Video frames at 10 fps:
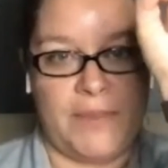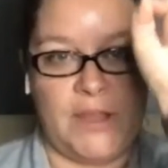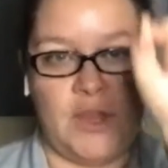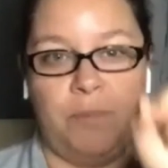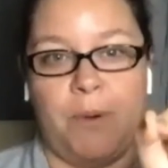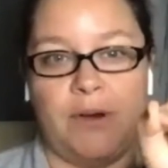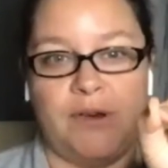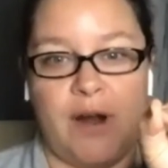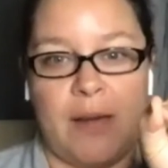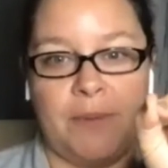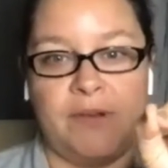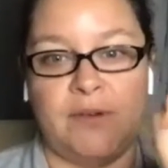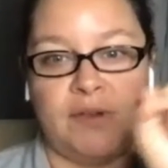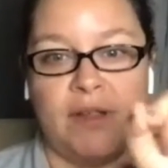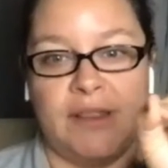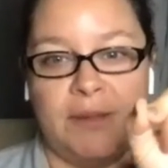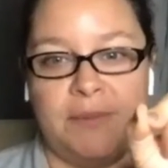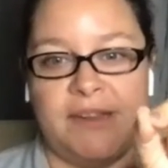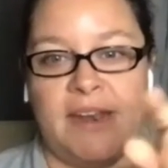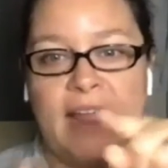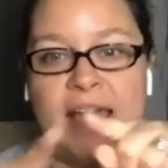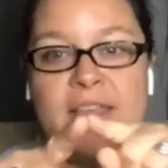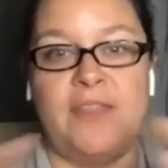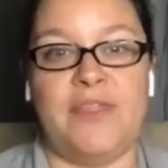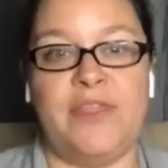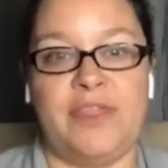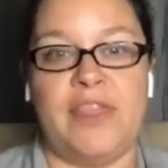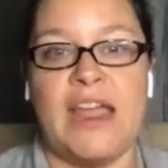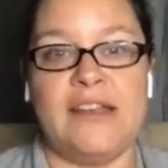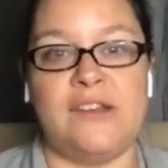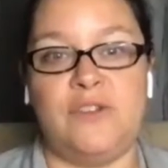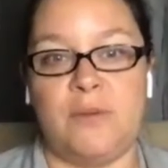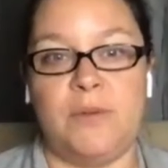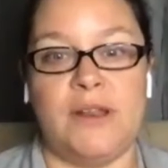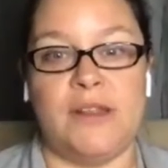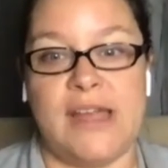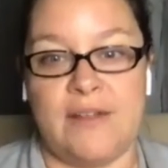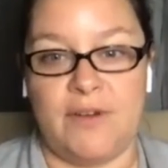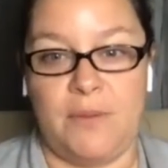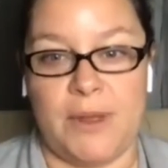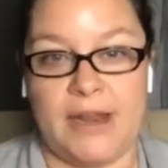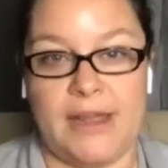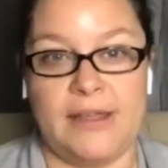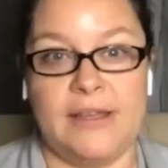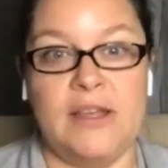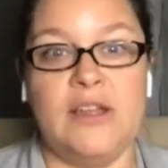you put your episodes on Libsyn, and then they distribute it to everybody.